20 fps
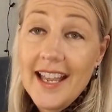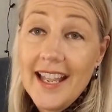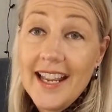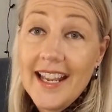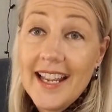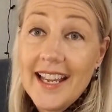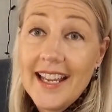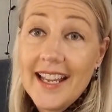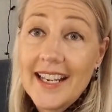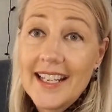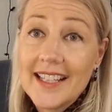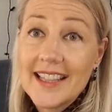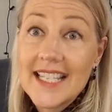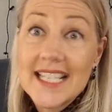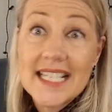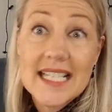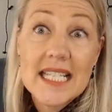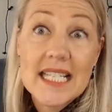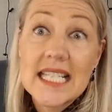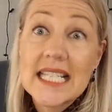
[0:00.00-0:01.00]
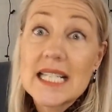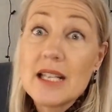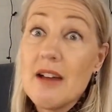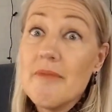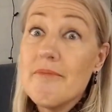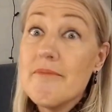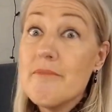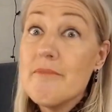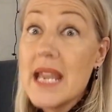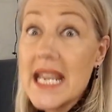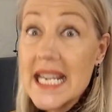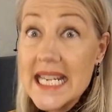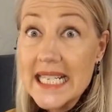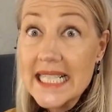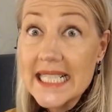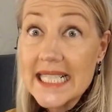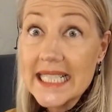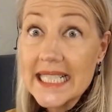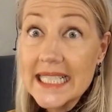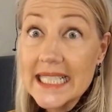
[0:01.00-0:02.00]
And this is
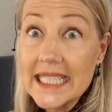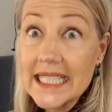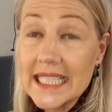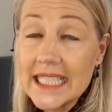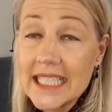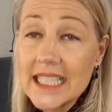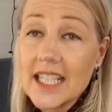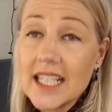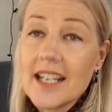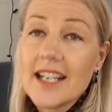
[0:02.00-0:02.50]
amazing.